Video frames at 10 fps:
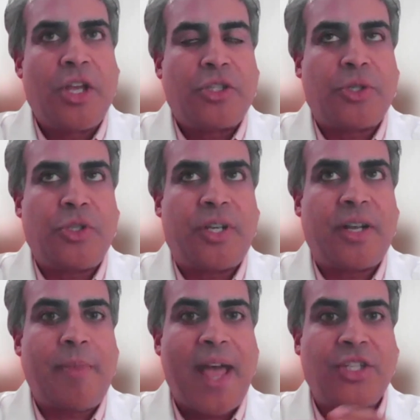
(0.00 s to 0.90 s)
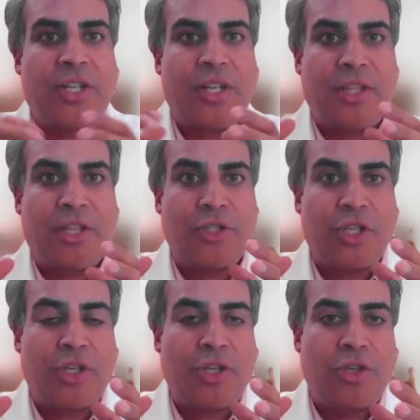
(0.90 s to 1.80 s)
So as you can imagine, there's
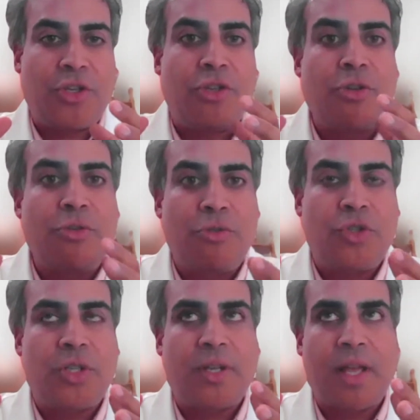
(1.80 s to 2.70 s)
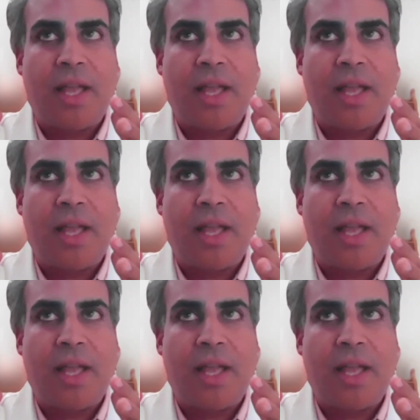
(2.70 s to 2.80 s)
a huge